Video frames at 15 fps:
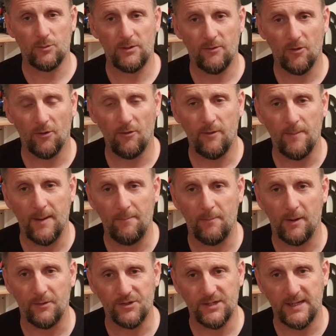what you've got to remember
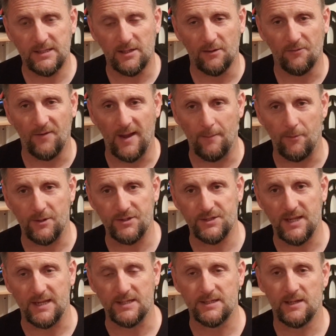and say to the farmer is
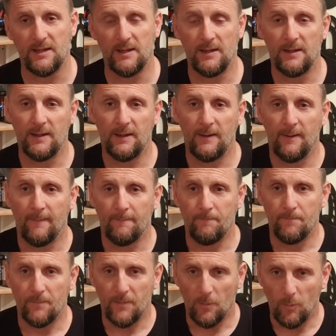this:
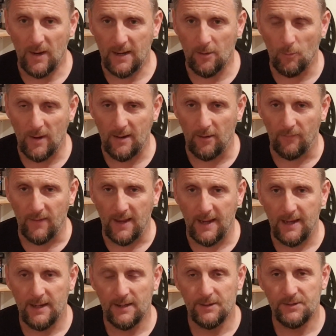we're on
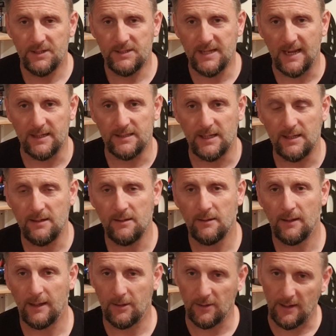there detecting.
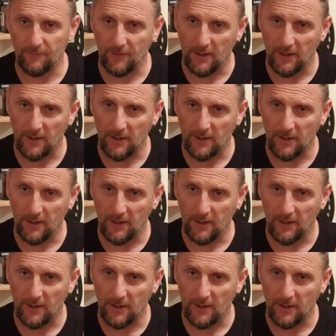It can